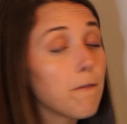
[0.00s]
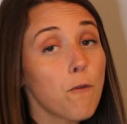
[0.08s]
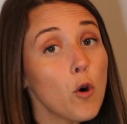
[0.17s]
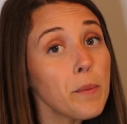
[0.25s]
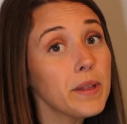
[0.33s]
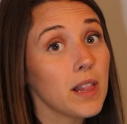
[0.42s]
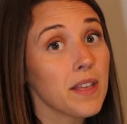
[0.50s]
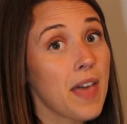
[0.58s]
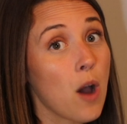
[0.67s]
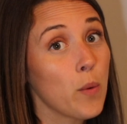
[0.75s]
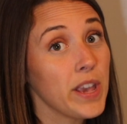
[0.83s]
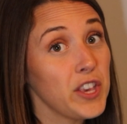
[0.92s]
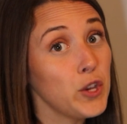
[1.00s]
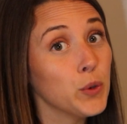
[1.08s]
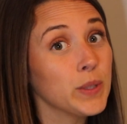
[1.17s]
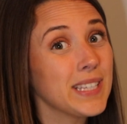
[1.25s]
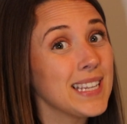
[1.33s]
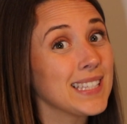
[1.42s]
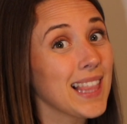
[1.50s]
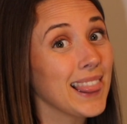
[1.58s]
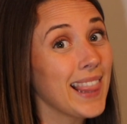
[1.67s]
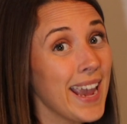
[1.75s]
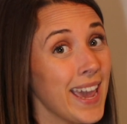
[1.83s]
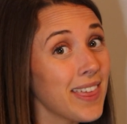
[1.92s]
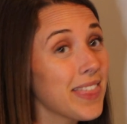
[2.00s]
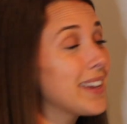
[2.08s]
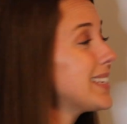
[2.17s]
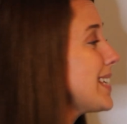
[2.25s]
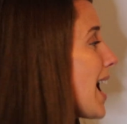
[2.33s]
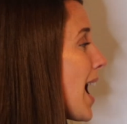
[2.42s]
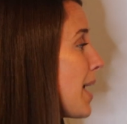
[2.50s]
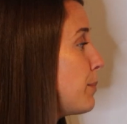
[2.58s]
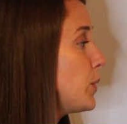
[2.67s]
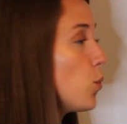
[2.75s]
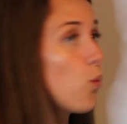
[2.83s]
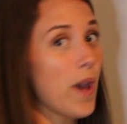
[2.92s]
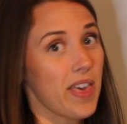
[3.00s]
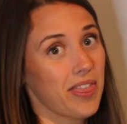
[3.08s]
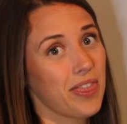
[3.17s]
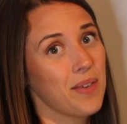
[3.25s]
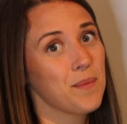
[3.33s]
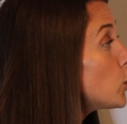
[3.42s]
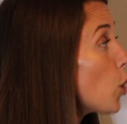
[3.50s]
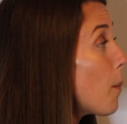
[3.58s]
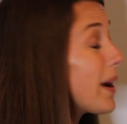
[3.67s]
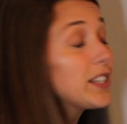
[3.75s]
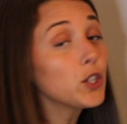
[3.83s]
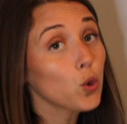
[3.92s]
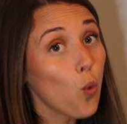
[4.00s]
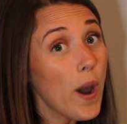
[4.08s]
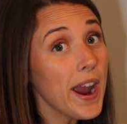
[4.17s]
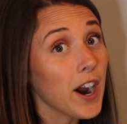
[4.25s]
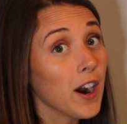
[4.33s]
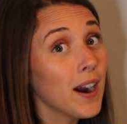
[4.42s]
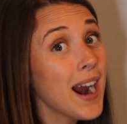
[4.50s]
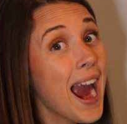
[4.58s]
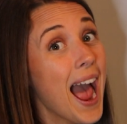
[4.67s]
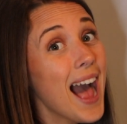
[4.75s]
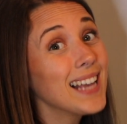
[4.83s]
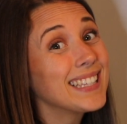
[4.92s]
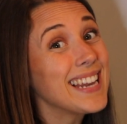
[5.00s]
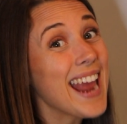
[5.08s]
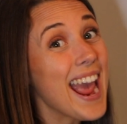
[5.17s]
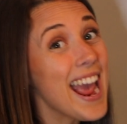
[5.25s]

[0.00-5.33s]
formula that we use is length times width. So my square has an